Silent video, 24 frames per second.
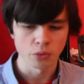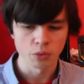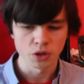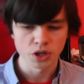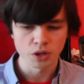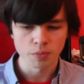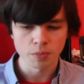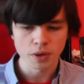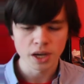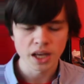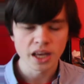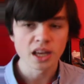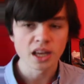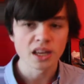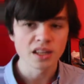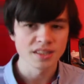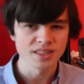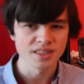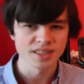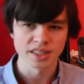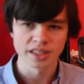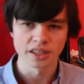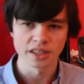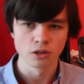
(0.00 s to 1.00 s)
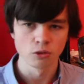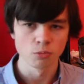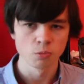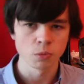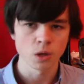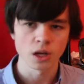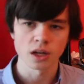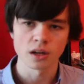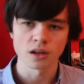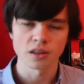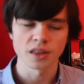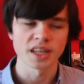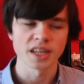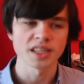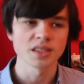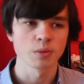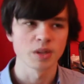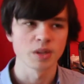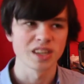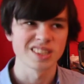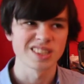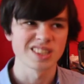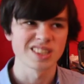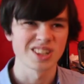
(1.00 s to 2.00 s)
When you're playing it in single player, that's
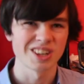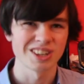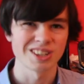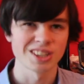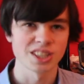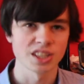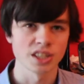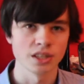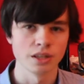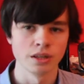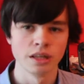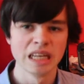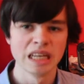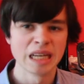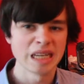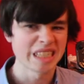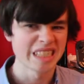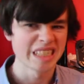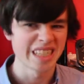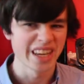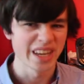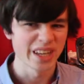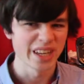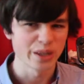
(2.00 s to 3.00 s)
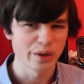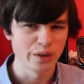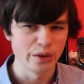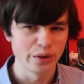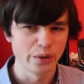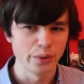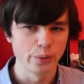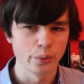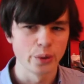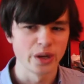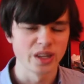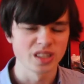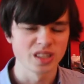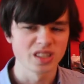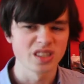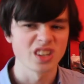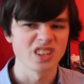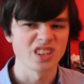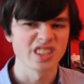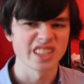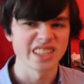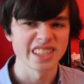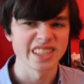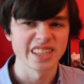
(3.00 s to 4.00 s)
when it starts to get you, when it
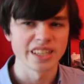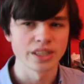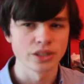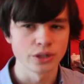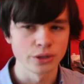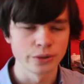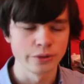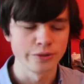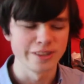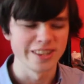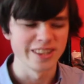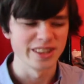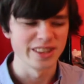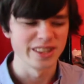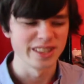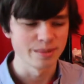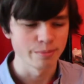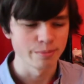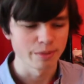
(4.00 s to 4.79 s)
starts to hit you, that these